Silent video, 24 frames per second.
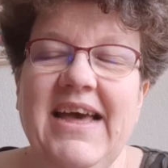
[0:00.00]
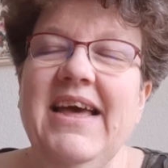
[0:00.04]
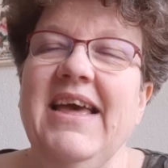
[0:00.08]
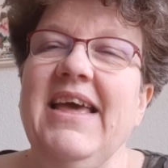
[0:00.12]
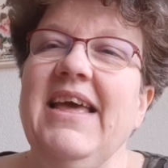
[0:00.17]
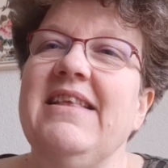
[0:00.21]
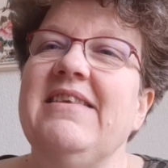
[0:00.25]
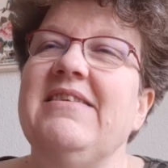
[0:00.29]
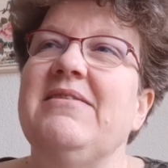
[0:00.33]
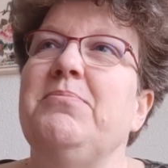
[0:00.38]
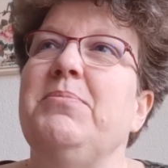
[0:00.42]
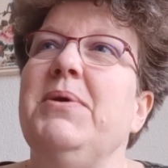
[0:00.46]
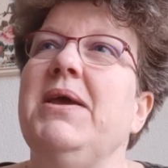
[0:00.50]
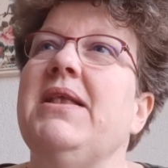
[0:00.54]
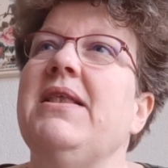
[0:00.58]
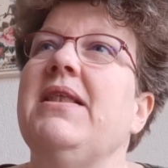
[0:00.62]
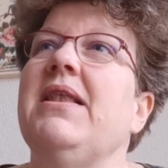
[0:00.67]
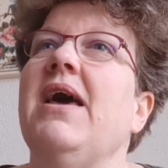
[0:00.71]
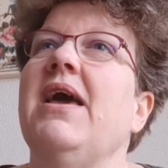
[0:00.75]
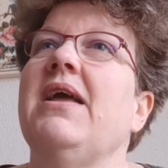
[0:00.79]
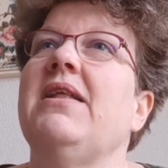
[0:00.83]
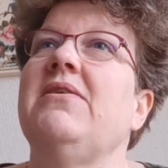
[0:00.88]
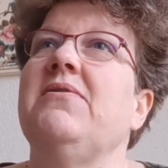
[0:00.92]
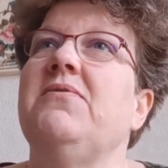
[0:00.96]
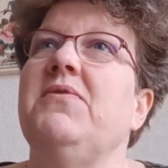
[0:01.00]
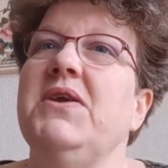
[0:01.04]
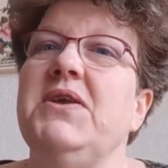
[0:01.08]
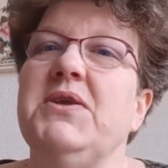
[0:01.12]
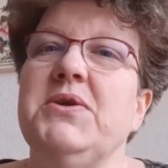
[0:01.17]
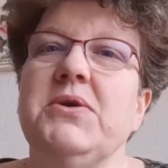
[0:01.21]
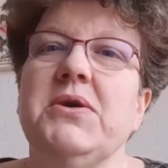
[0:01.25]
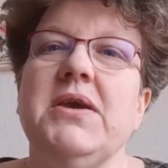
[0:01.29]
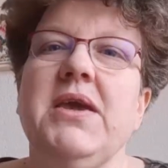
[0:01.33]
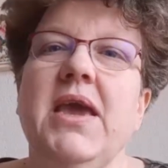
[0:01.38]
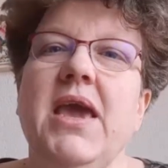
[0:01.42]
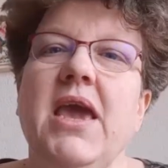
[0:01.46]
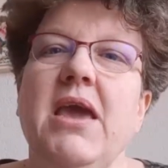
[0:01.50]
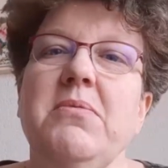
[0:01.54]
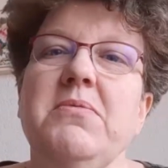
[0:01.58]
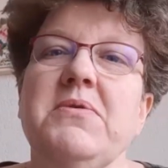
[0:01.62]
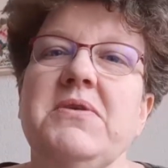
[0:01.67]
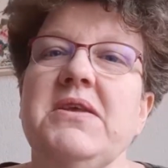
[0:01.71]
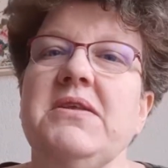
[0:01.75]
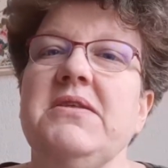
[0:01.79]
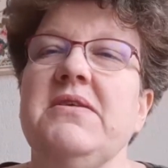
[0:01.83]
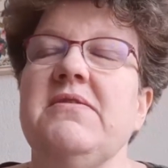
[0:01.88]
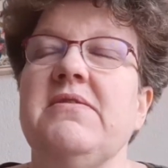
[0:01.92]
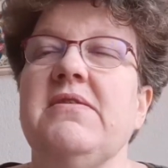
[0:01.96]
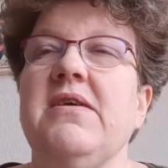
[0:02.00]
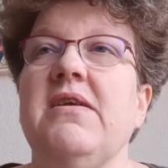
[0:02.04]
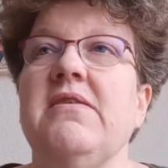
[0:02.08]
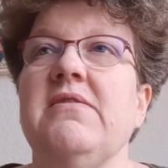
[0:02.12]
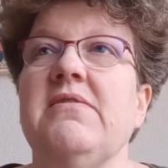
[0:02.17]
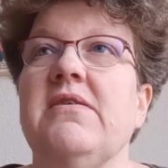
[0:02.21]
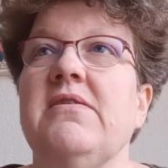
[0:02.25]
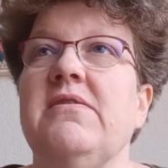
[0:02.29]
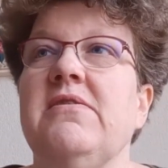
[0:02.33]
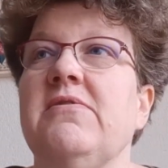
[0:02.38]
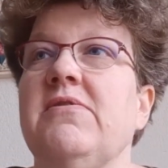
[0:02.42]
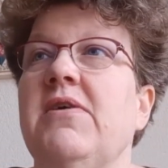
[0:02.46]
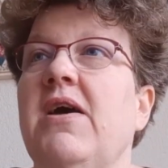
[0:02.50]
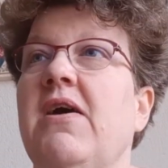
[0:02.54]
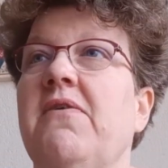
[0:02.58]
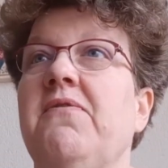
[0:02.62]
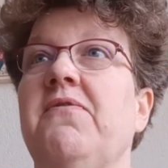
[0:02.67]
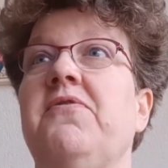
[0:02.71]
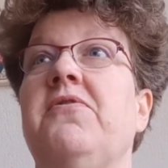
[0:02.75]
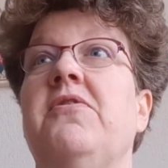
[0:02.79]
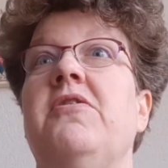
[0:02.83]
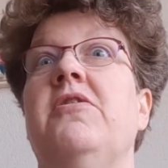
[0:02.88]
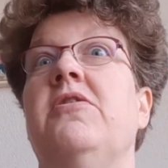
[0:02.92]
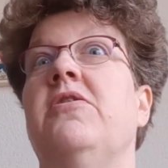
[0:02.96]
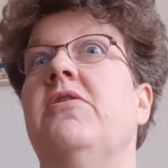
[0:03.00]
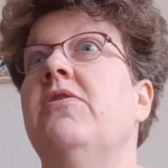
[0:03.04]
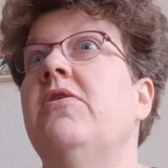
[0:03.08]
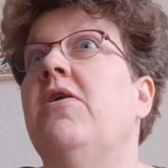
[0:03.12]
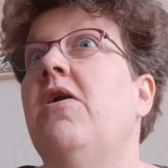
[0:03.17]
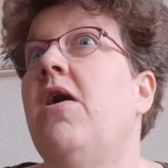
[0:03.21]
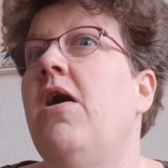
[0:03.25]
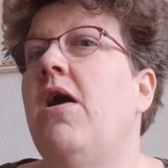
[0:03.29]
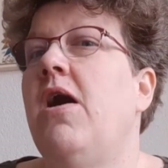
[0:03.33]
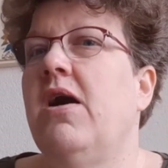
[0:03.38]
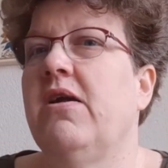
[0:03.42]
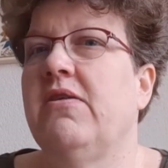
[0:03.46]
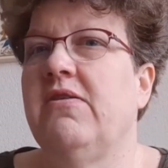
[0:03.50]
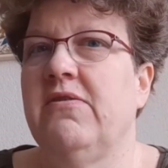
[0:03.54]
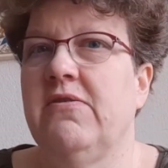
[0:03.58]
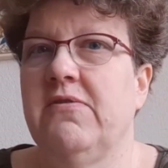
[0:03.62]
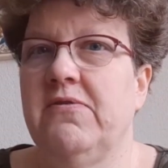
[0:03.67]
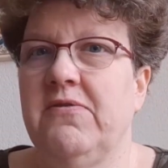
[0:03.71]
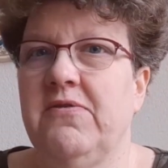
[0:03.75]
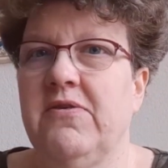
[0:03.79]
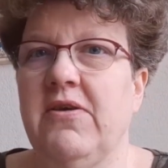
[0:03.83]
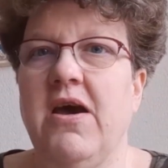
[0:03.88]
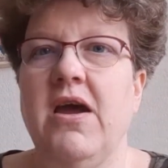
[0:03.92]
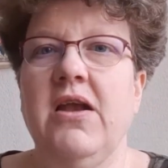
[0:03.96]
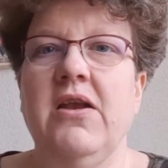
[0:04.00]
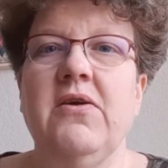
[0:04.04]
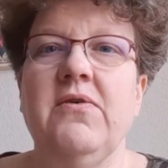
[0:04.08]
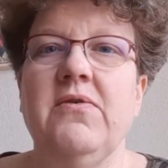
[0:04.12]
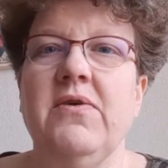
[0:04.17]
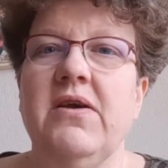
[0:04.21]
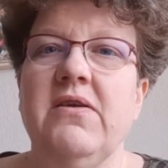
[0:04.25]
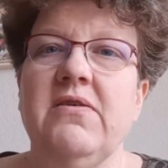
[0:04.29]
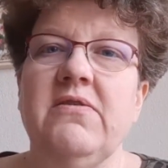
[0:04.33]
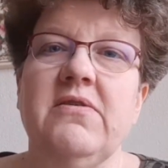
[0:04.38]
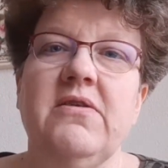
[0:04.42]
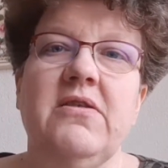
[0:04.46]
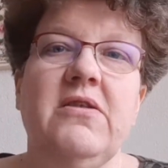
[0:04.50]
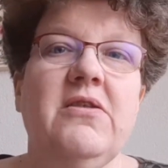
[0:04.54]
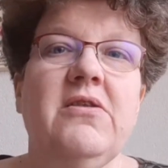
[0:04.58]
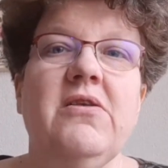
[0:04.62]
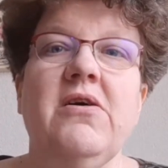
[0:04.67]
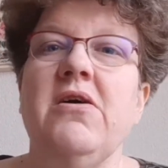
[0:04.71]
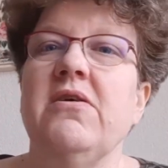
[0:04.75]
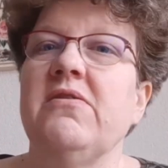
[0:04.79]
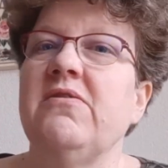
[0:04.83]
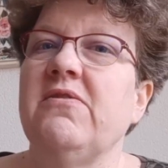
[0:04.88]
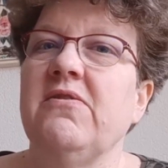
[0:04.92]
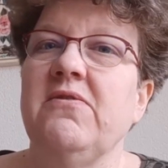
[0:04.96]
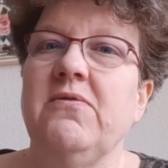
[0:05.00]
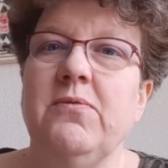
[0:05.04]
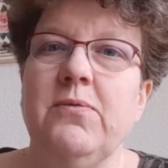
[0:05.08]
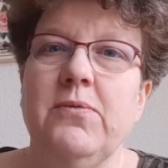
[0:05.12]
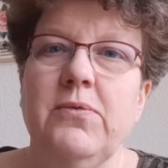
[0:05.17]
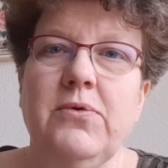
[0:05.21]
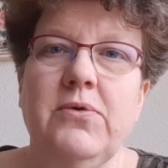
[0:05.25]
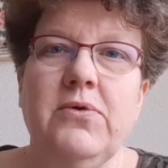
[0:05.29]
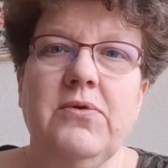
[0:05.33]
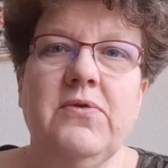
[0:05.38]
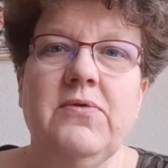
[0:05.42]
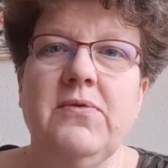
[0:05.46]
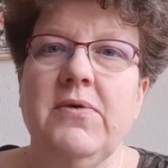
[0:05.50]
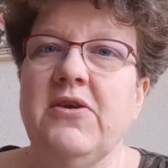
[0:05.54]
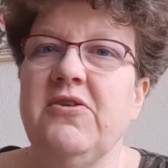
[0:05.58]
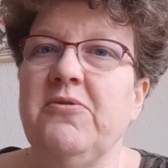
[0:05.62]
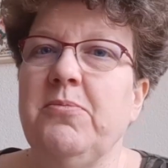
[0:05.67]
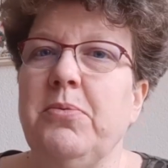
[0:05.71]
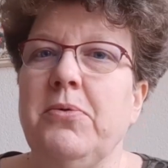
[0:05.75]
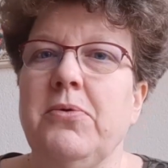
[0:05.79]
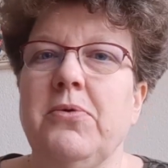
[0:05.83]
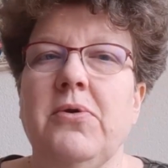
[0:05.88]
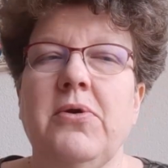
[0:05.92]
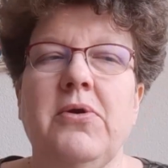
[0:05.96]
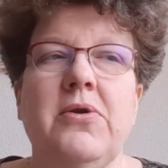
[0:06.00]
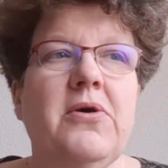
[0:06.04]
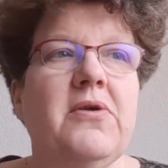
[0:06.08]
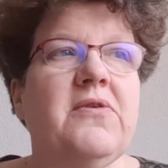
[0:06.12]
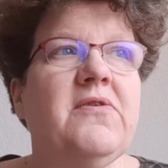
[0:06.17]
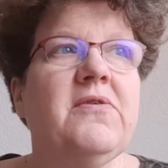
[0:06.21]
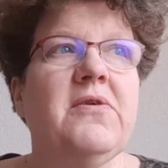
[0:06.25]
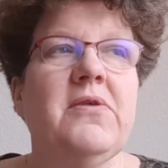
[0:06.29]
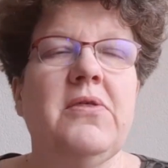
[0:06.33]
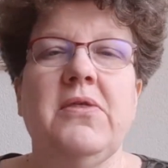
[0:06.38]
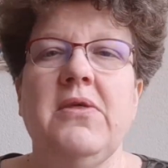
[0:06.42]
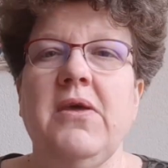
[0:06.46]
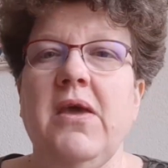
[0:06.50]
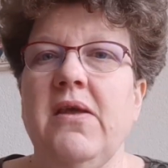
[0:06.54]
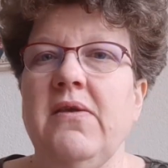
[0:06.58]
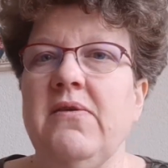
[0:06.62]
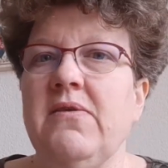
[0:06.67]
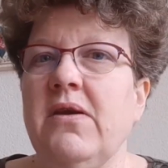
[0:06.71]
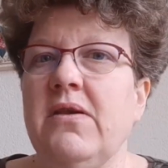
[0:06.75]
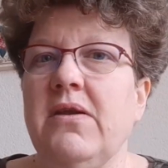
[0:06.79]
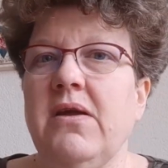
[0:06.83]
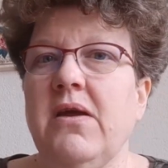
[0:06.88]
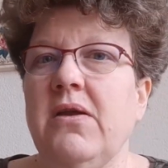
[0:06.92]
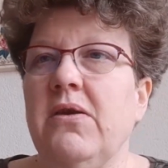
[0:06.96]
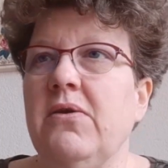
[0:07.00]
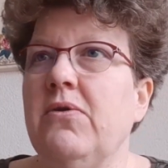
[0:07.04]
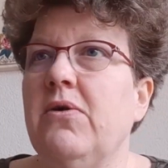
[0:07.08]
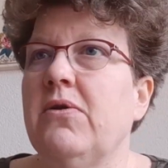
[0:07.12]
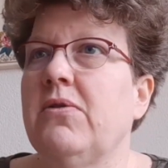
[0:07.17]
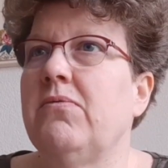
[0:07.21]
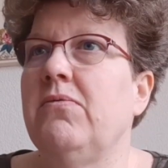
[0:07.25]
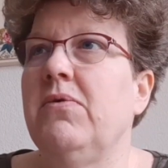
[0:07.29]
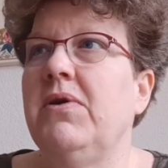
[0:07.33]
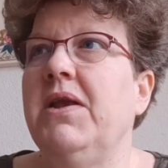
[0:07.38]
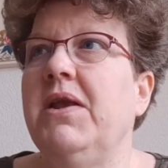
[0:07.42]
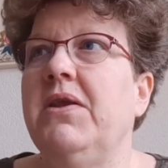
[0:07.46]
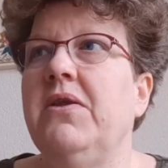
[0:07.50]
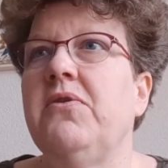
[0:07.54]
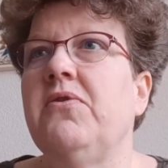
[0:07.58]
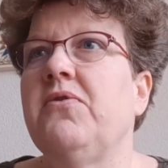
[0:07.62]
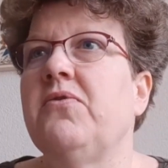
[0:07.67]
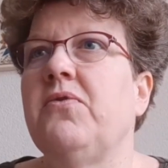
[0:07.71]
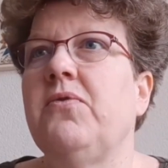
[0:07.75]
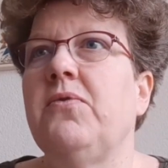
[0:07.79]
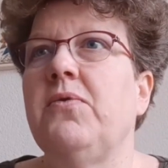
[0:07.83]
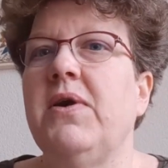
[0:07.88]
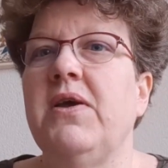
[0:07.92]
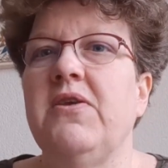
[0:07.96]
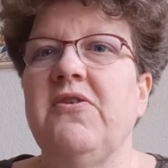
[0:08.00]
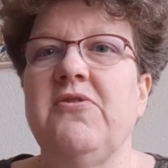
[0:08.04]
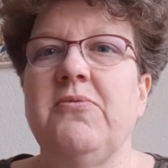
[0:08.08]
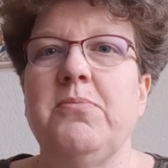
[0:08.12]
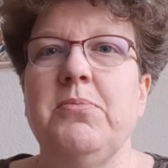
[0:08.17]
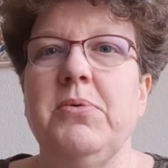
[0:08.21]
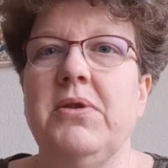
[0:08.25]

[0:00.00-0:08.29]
It's a bit like the Witcher games in the sense that you have lots of side quests, lots of world to explore, lots of things that are not related to quests,